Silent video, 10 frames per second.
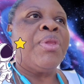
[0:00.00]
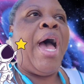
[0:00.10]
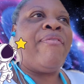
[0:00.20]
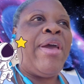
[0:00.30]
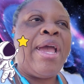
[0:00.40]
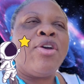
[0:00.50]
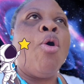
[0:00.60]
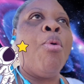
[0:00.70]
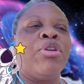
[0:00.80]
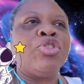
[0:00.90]
I've had
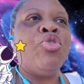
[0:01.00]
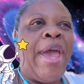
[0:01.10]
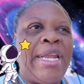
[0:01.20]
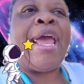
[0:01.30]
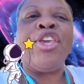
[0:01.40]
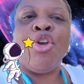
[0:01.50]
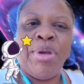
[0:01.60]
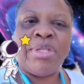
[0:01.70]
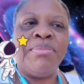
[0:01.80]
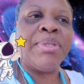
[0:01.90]
coworkers who've had
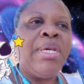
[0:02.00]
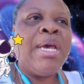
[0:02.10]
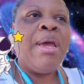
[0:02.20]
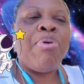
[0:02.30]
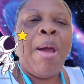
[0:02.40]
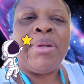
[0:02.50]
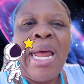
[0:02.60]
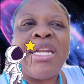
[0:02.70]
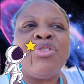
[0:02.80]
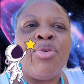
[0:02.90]
aneurysms, probably
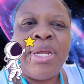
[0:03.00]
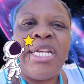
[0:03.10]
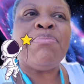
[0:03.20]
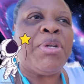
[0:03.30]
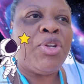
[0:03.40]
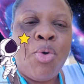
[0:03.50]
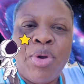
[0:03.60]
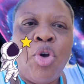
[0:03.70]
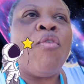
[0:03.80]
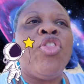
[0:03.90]
not at their desk, but of
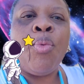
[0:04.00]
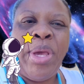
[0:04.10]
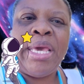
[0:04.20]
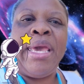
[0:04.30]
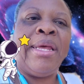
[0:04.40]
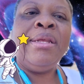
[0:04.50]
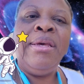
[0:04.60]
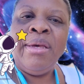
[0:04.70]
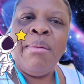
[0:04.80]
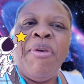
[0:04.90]
course over the weekend
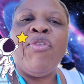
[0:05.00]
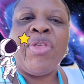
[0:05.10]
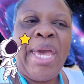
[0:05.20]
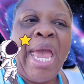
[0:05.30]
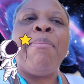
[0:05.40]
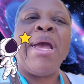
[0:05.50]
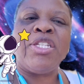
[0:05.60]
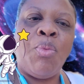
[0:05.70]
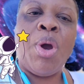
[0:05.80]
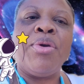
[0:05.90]
before they came back
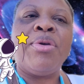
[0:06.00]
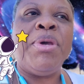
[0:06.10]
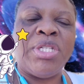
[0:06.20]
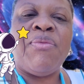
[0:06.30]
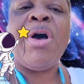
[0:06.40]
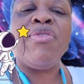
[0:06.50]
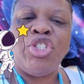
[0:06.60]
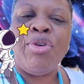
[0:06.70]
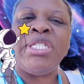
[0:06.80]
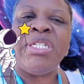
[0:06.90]
to work because of all the
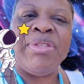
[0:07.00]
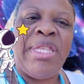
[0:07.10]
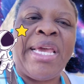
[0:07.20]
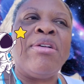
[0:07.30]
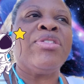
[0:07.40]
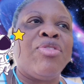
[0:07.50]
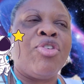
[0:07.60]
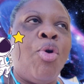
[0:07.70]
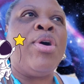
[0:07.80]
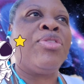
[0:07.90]
stress and everything else that
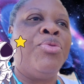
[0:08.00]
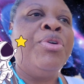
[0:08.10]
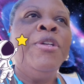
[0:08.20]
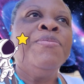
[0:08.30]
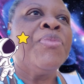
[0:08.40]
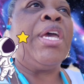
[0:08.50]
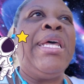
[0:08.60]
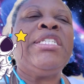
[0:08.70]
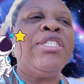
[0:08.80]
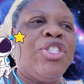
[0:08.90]
they're going through. It
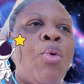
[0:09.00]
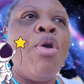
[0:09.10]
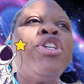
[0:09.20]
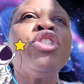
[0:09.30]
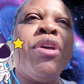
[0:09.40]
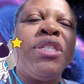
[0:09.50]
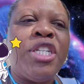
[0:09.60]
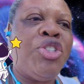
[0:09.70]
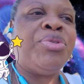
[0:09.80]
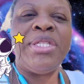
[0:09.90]
ain't just the work stress
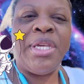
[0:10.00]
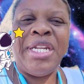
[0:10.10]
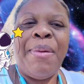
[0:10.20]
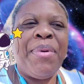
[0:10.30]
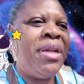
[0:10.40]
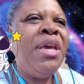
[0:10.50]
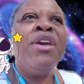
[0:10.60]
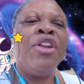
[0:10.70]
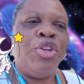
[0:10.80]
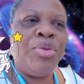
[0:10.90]
that you need to get up and
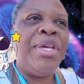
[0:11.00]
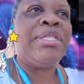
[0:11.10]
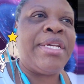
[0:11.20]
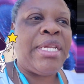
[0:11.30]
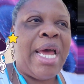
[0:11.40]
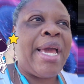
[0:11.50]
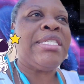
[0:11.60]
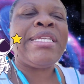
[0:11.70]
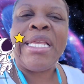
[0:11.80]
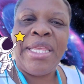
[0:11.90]
do these things, to, I
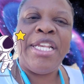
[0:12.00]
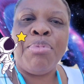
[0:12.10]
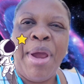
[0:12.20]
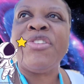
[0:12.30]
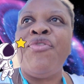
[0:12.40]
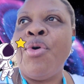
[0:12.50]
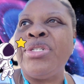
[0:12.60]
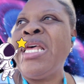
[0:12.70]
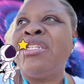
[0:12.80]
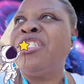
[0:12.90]
guess, take these breaks for.
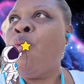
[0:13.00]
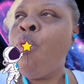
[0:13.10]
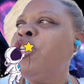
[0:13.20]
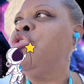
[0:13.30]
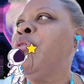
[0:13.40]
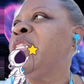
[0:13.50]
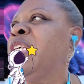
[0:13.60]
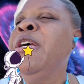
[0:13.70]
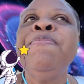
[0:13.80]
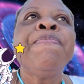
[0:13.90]
It's not just the work stress.
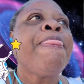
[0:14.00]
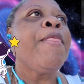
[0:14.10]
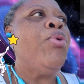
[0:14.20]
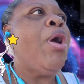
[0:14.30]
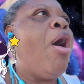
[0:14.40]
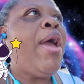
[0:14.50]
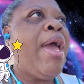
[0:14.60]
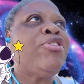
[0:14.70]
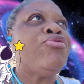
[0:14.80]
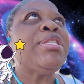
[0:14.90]
We all
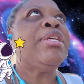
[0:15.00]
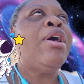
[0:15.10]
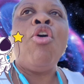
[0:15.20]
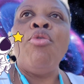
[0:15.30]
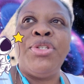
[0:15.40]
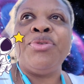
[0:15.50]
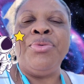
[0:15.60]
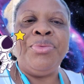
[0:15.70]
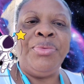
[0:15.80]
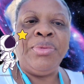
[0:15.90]
have stress at home too.